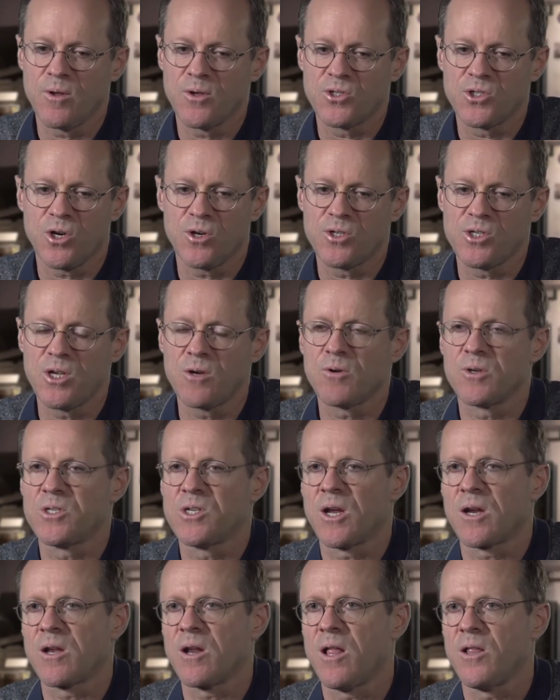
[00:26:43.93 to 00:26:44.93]
shared secret
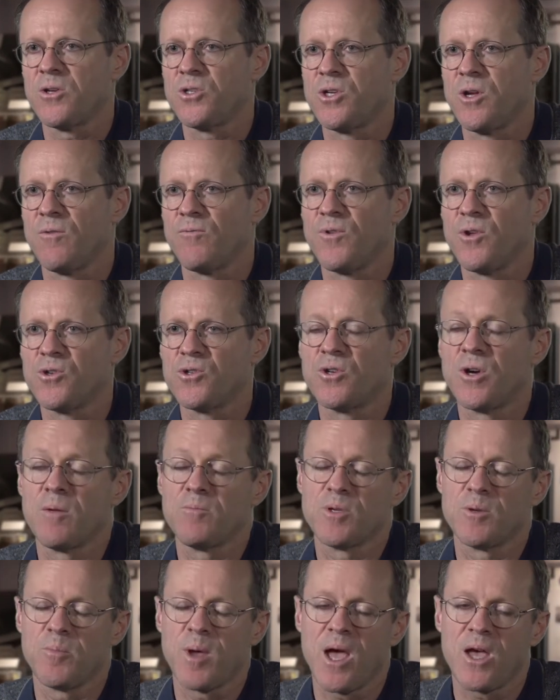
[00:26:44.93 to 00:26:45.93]
technology of
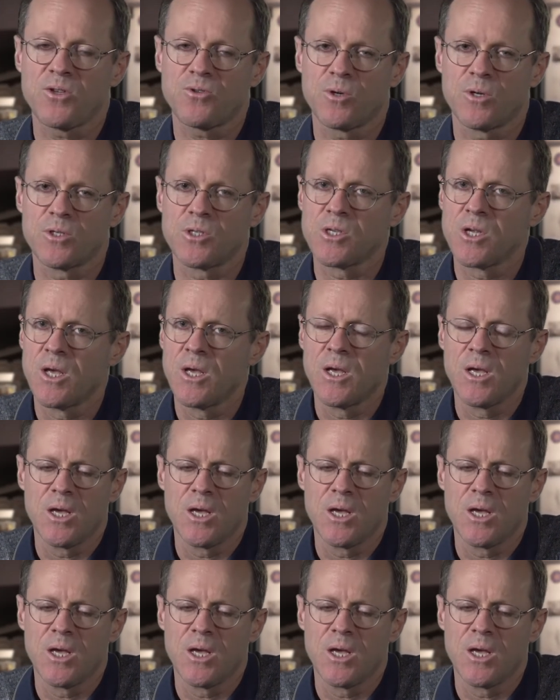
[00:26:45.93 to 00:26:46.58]
usernames and passwords,